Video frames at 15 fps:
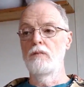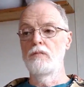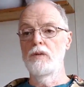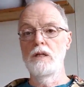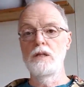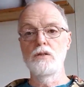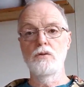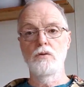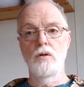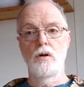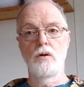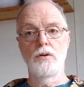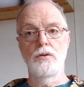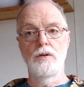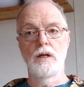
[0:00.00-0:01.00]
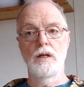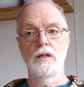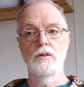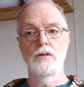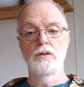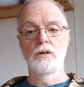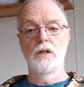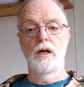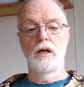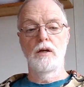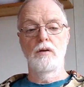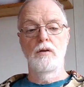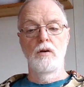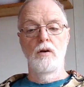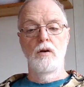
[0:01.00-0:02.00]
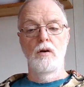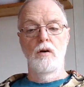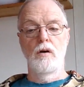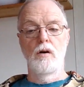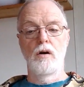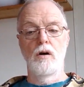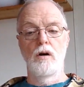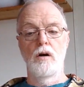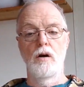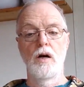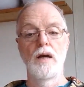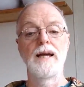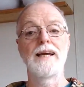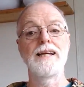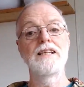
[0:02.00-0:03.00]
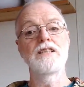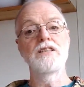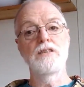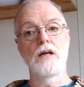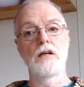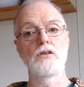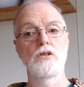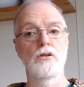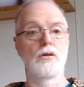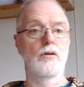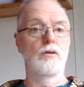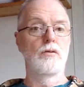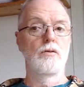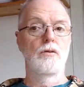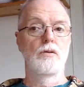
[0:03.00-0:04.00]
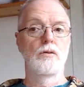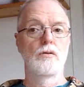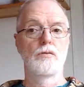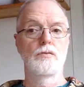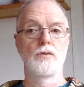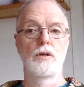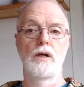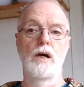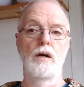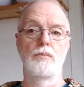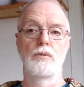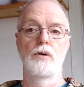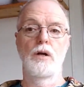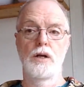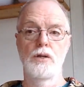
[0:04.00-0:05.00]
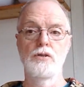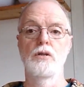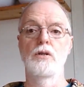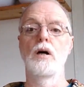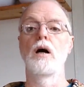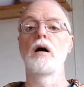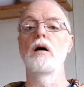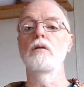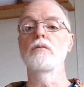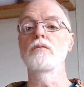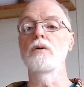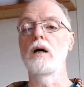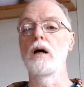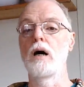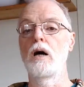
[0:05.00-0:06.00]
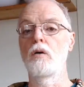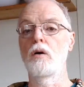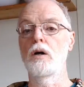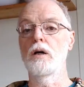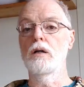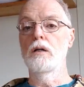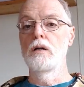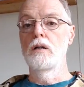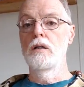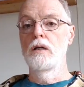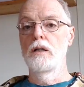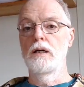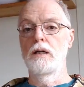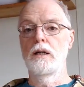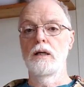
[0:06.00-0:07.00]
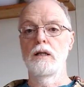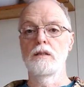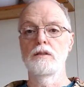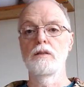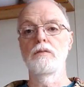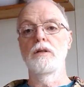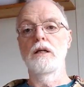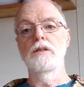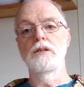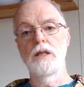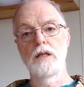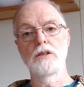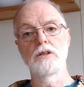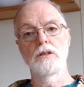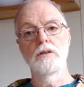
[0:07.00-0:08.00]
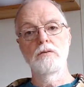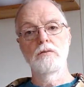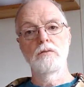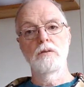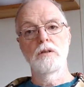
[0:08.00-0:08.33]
These are all things that are essential for the operation of our civilization